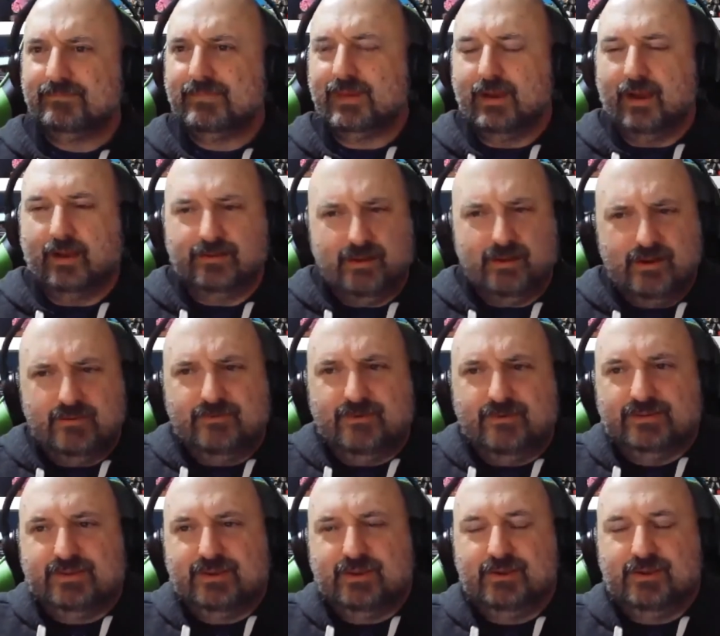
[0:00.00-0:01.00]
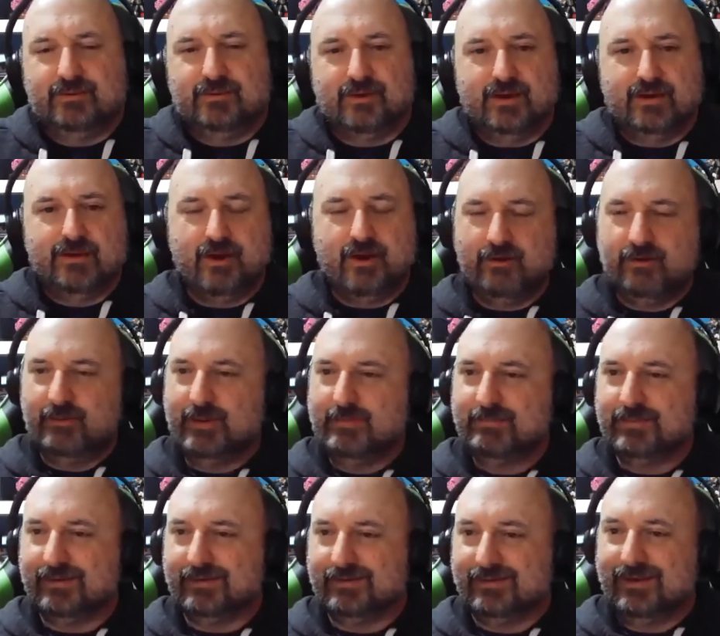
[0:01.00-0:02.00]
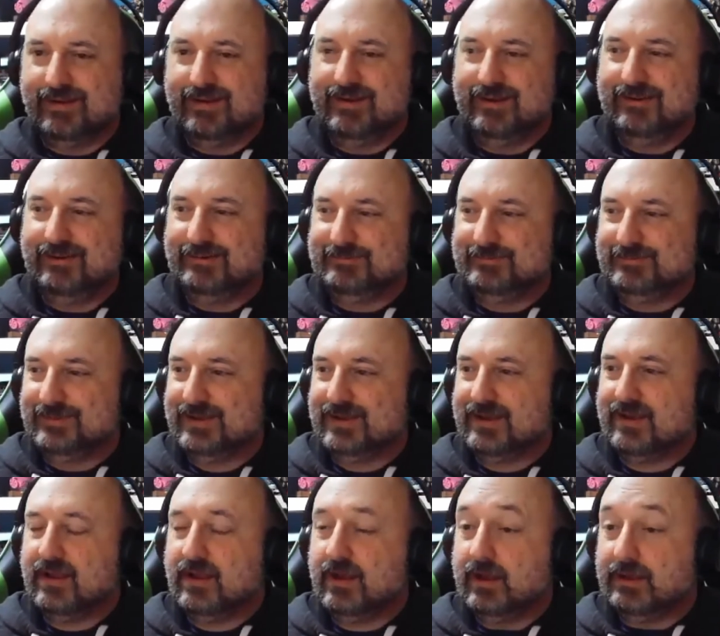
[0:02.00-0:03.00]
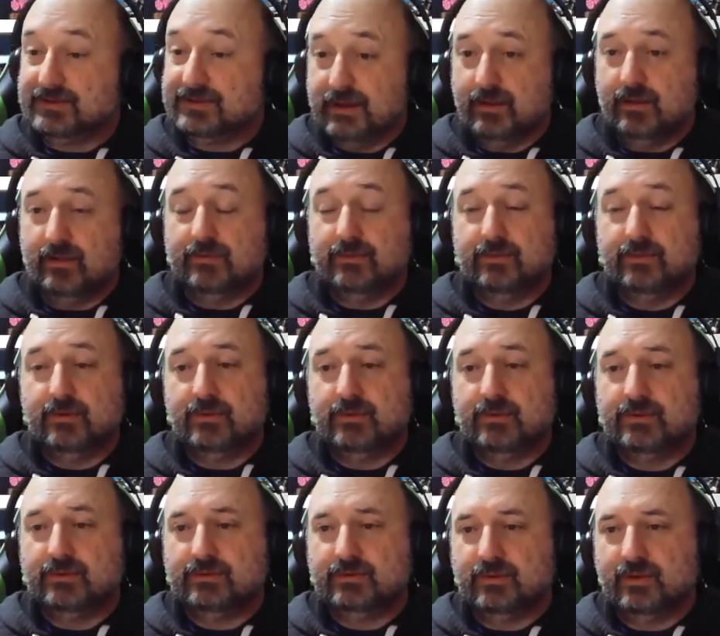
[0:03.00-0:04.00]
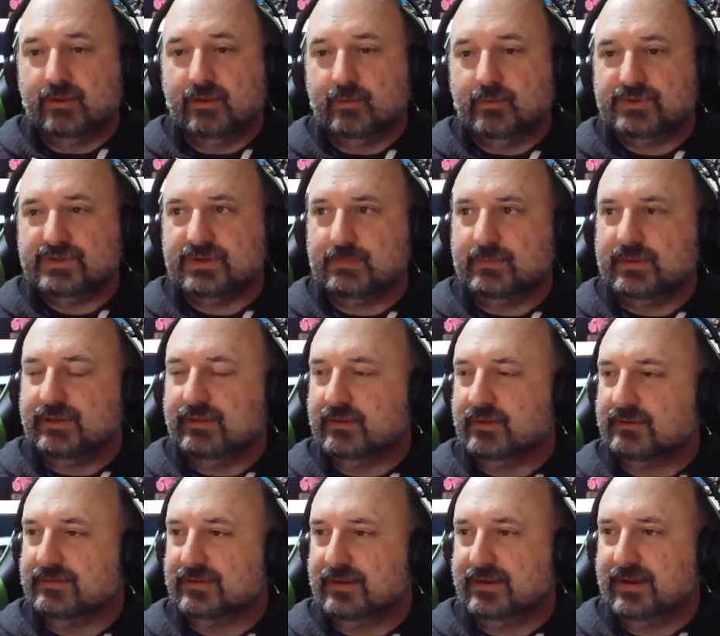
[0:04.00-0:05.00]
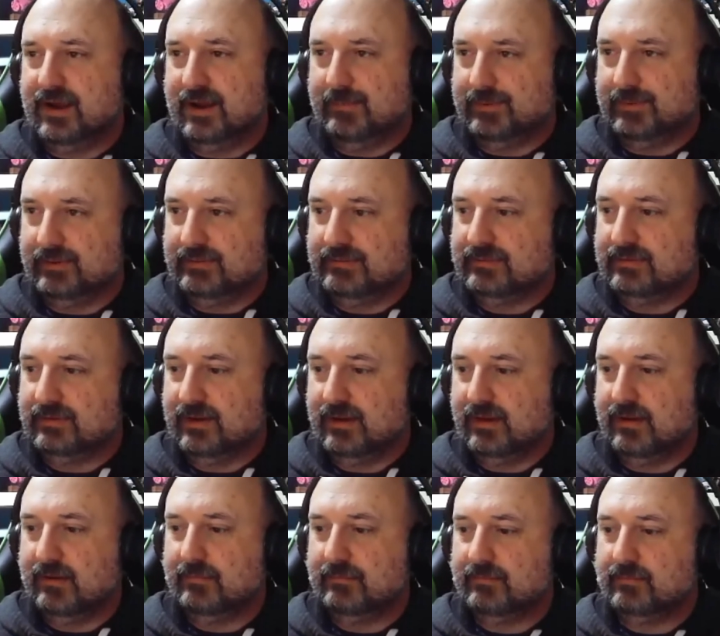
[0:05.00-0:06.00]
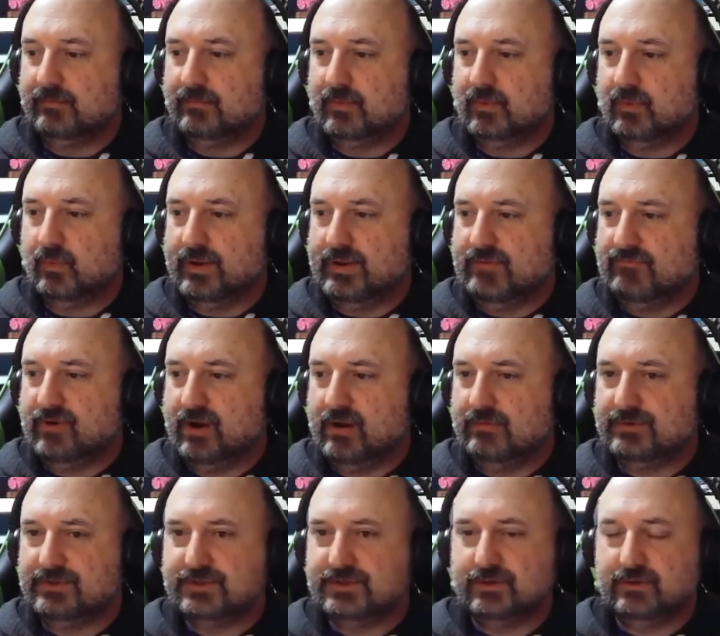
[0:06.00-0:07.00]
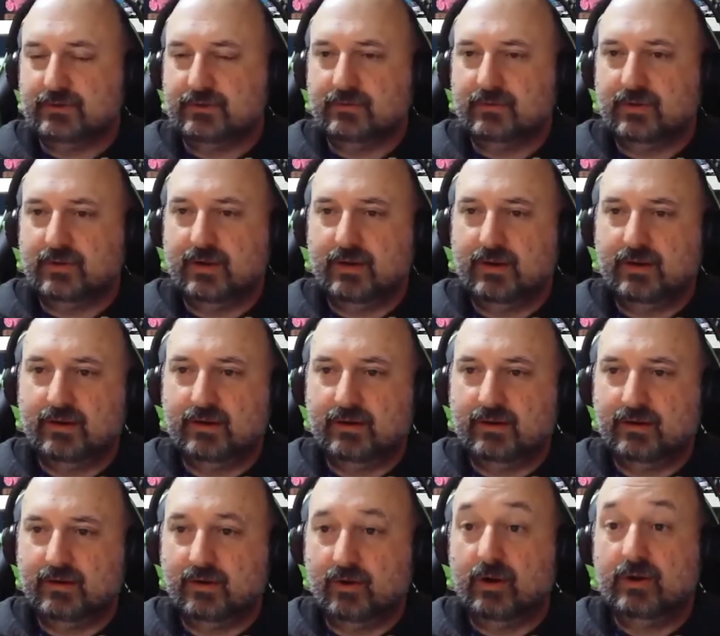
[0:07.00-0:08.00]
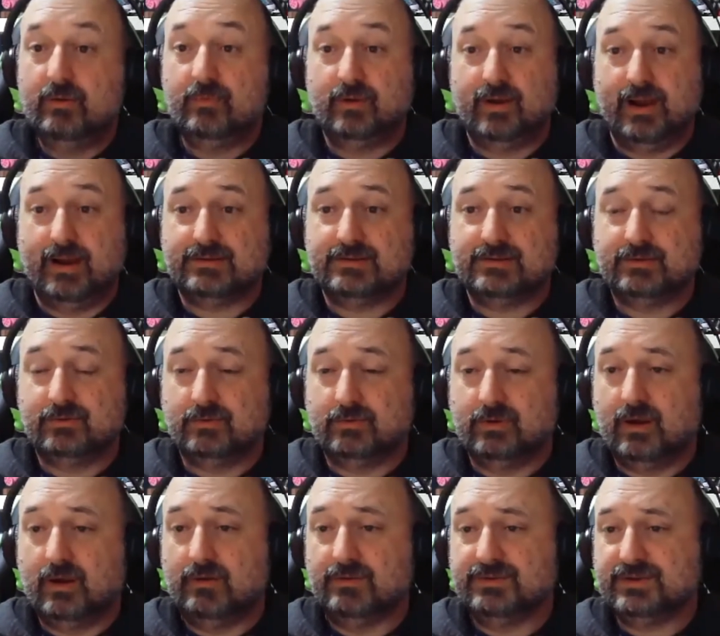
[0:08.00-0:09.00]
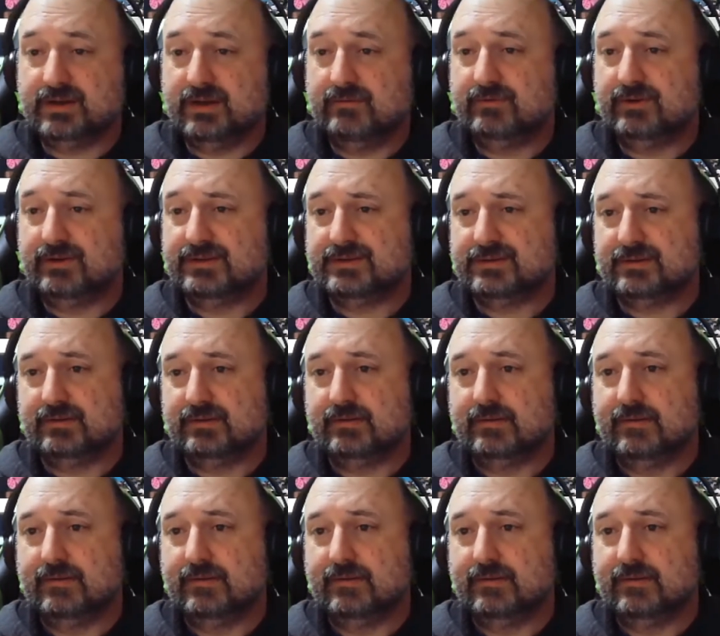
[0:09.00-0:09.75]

don't know if I do. I can't remember. I'll tell you, there was something that did happen. We wrote to a Hollywood actor called Lance Henriksen,